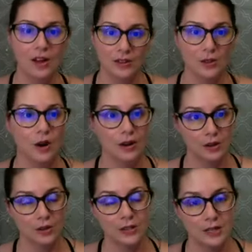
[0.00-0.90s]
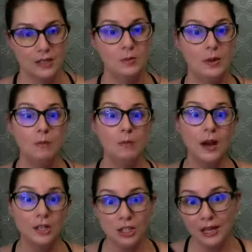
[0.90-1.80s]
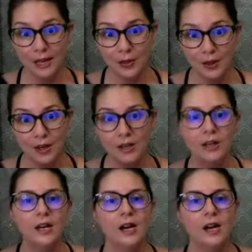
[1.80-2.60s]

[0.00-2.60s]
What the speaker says: Also, articles tend to be much lengthier